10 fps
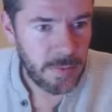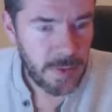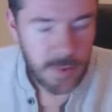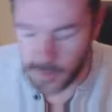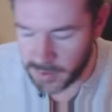
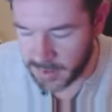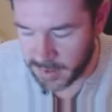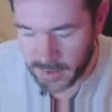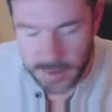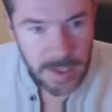who's
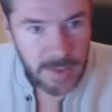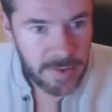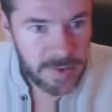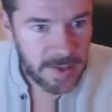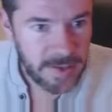this
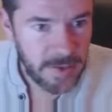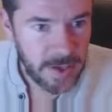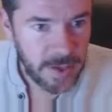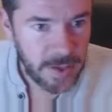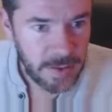interesting
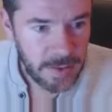stranger?